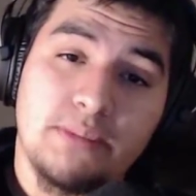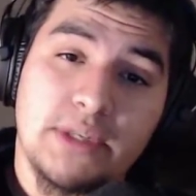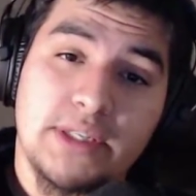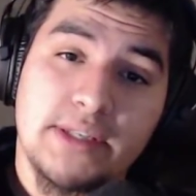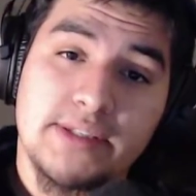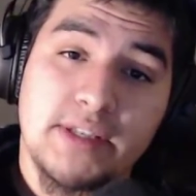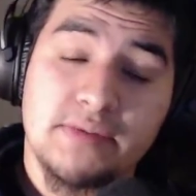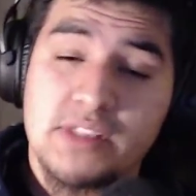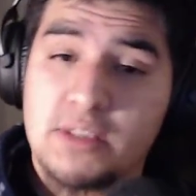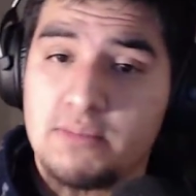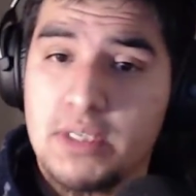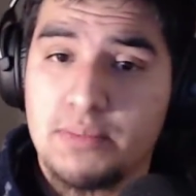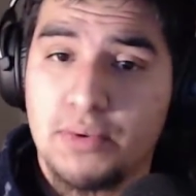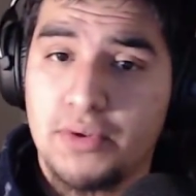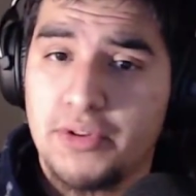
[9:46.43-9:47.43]
because I've seen
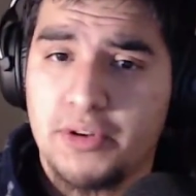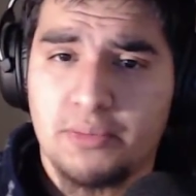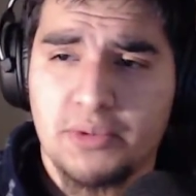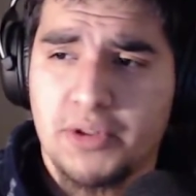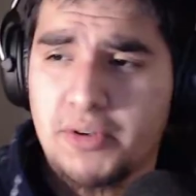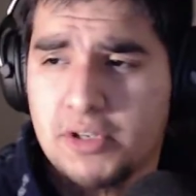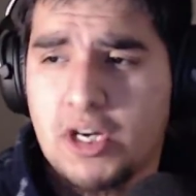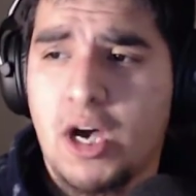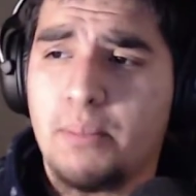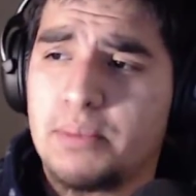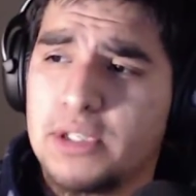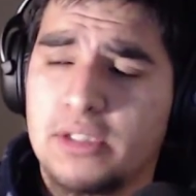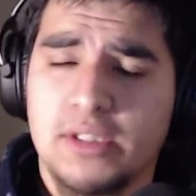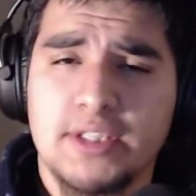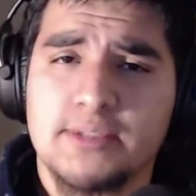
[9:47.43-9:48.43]
people and they're
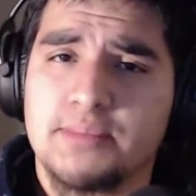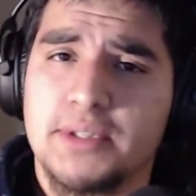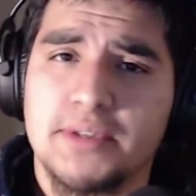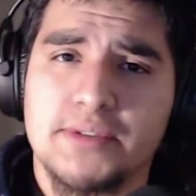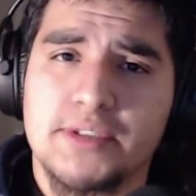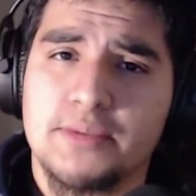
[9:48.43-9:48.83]
competent Let's Players.